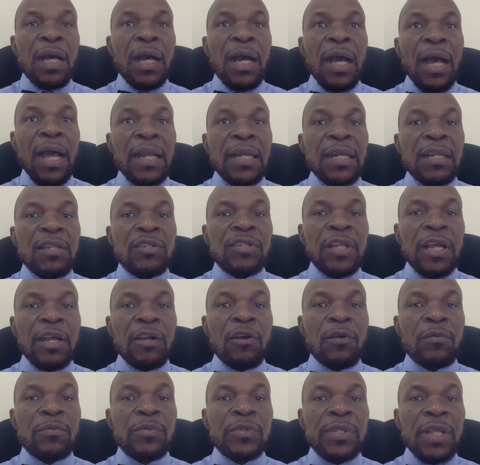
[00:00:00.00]
and the
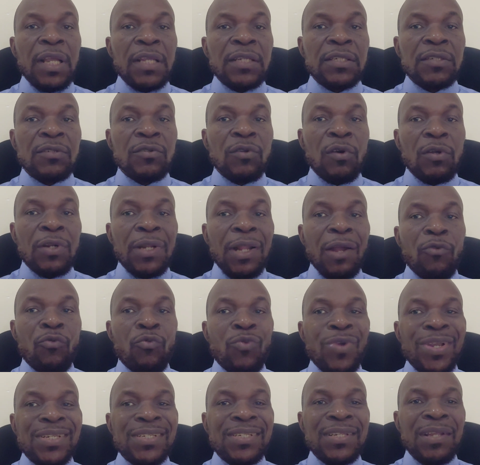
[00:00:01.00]
circumstances under
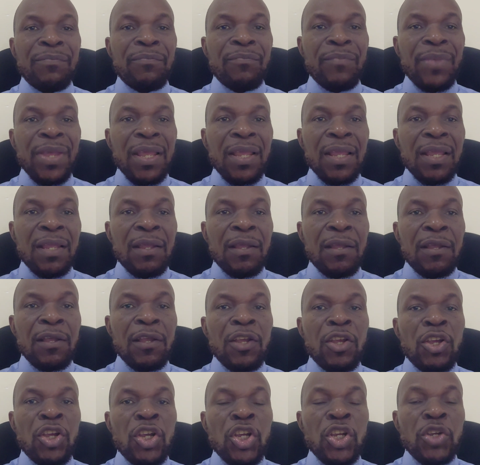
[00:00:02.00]
which they may
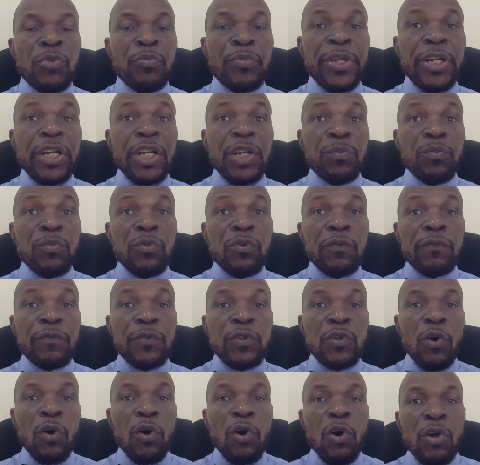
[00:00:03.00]
be removed
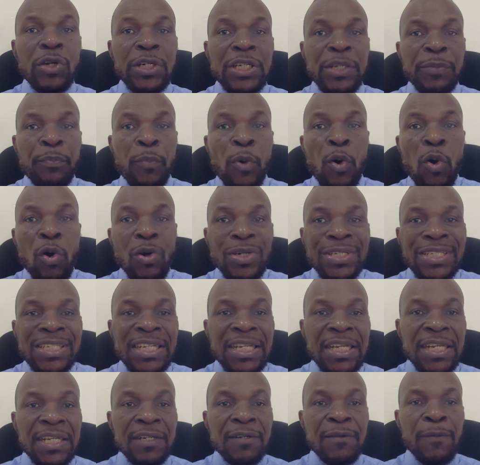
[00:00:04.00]
or
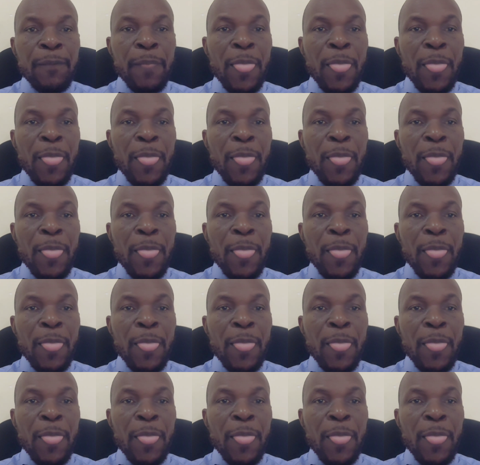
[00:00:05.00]
deported.